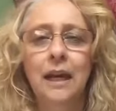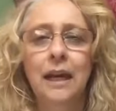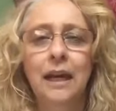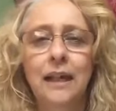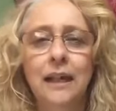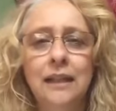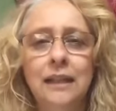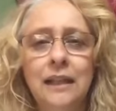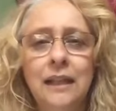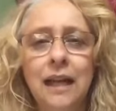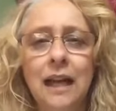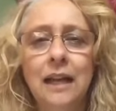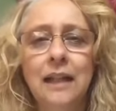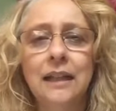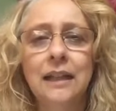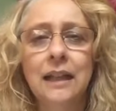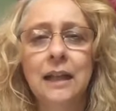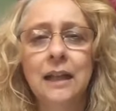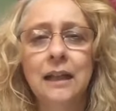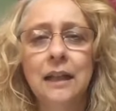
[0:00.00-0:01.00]
It
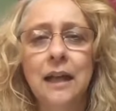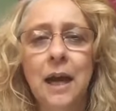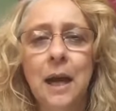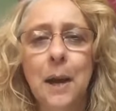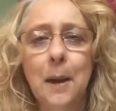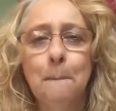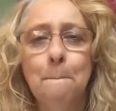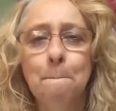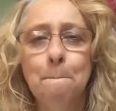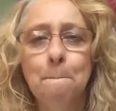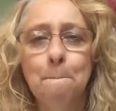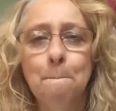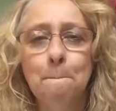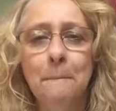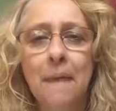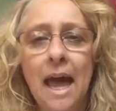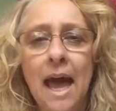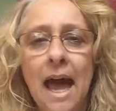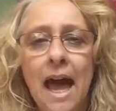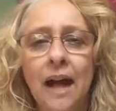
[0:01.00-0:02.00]
doesn't
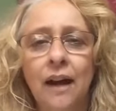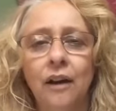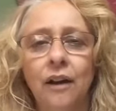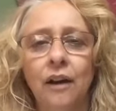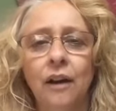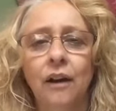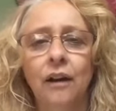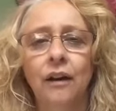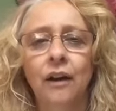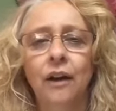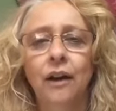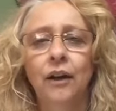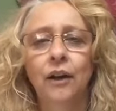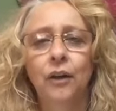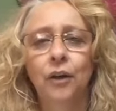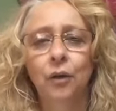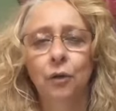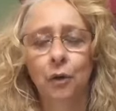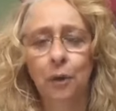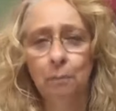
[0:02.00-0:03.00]
matter
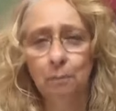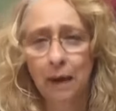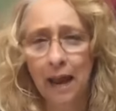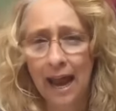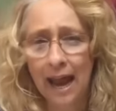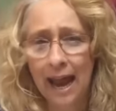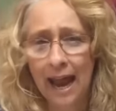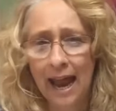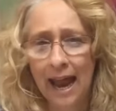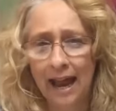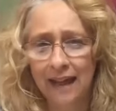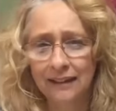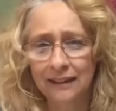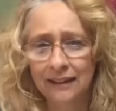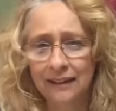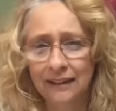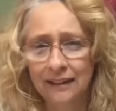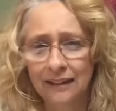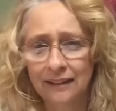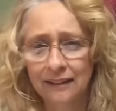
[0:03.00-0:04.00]
your
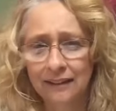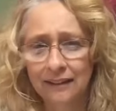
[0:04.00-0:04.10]
past.